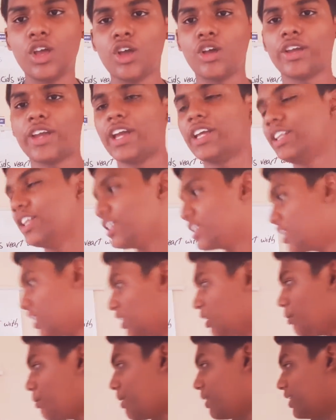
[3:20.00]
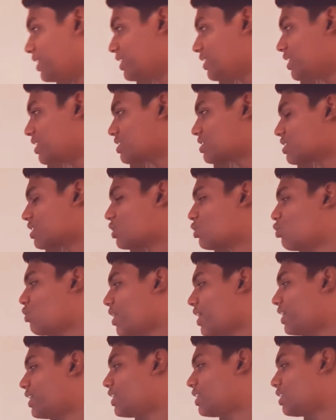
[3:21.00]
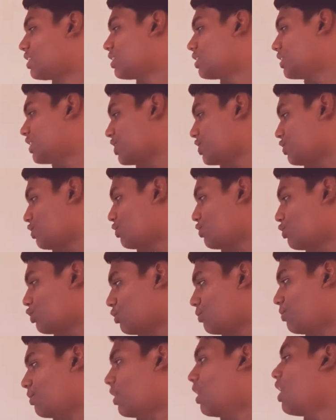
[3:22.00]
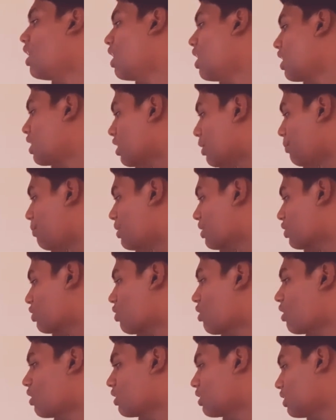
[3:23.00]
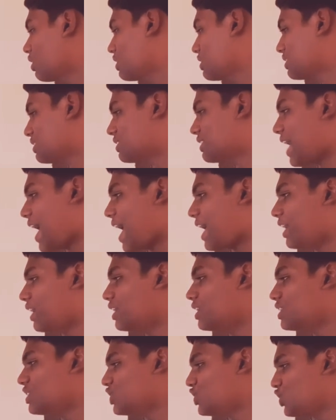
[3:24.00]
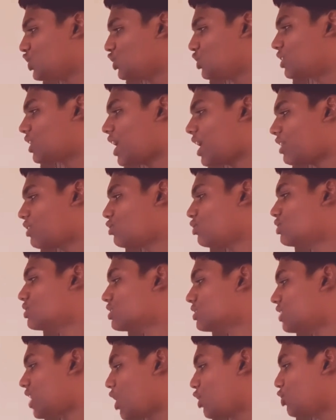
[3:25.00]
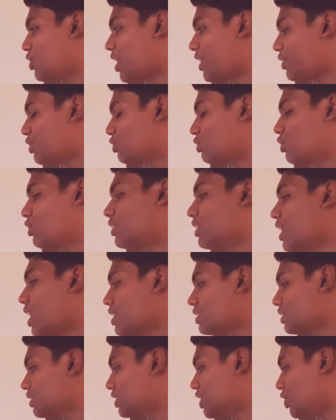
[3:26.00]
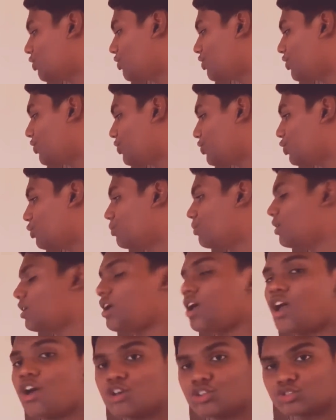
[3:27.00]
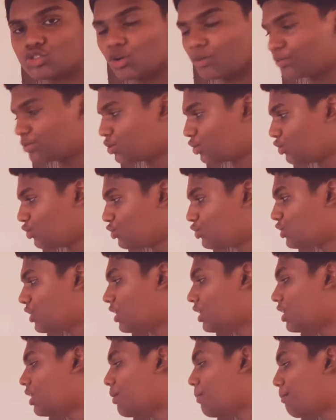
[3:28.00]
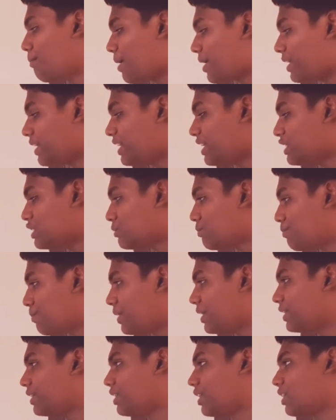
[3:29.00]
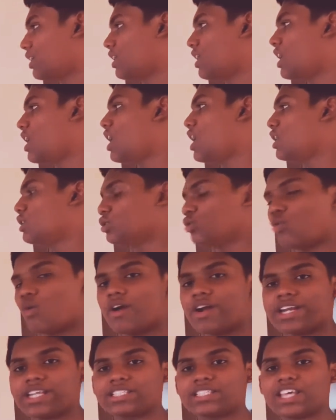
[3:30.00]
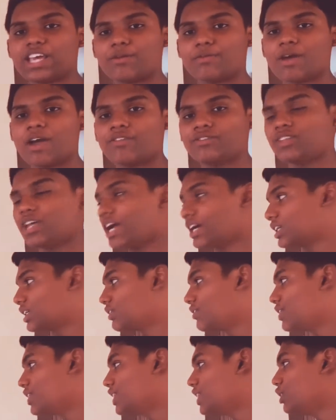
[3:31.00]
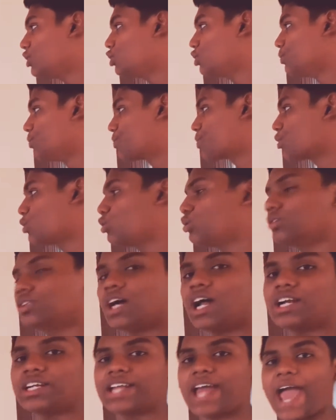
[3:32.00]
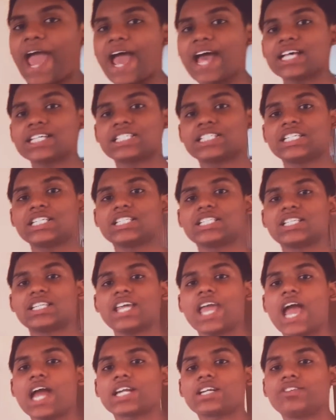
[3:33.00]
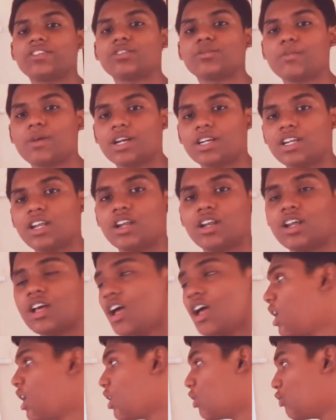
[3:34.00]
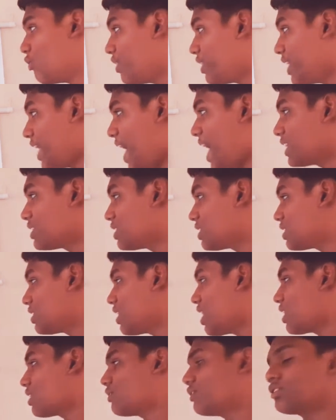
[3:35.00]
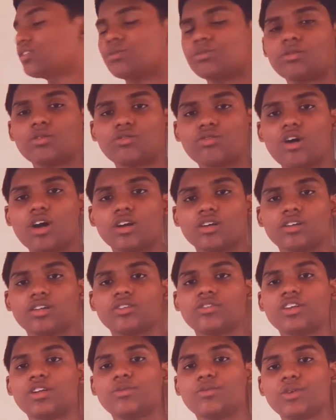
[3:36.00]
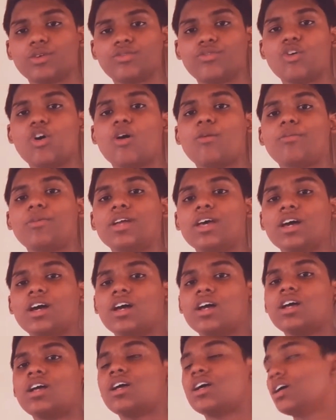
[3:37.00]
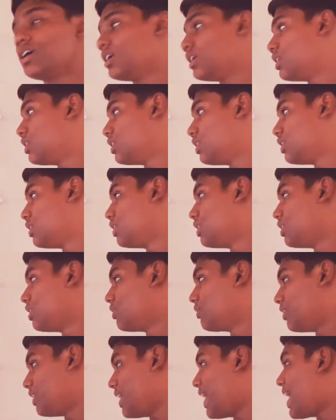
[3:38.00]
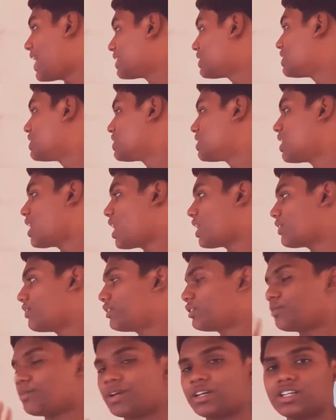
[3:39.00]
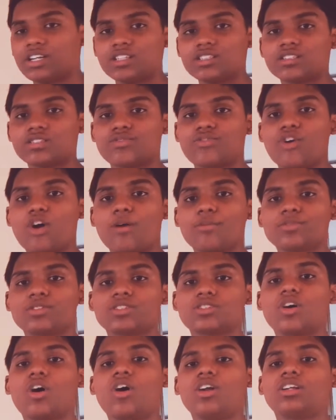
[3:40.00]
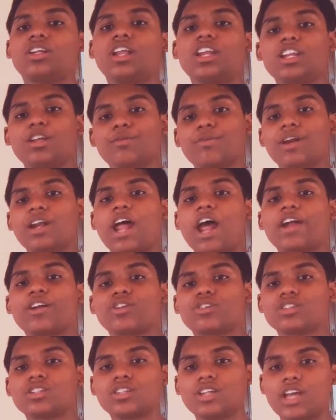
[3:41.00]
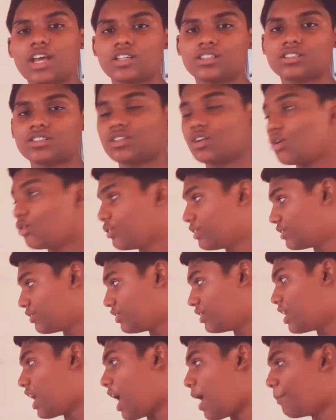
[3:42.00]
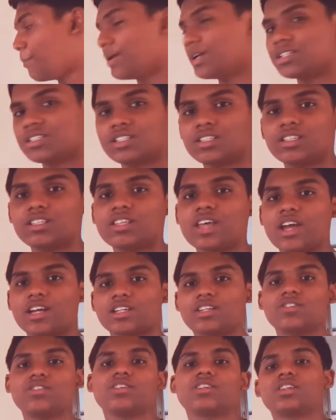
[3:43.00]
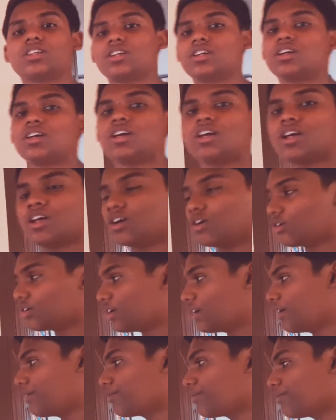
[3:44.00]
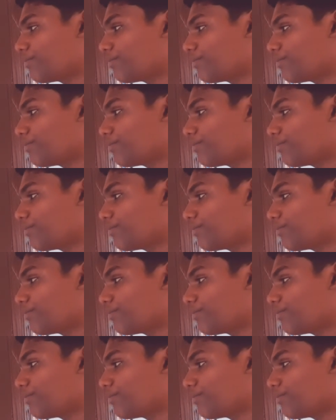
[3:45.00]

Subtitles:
Okay, these are the materials required: test tube, rubber cork, stand, zinc granules, dilute hydrochloric acid, delivery tube, soap solution, burning sprinter. So what is the aim of the activity? To prove that acids react with metal. When acids react with what will be formed? When acids react with metals, form salt and liberate hydrogen gas. Now it will happen in this activity. Okay.